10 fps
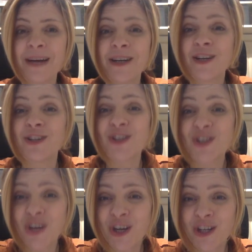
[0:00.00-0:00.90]
I
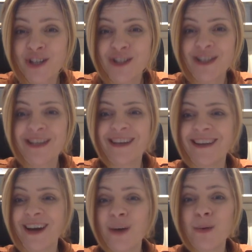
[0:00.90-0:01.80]
concerned that
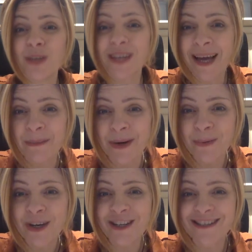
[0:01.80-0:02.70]
I wouldn't get my
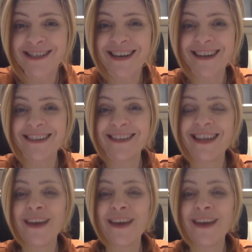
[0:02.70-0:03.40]
work done,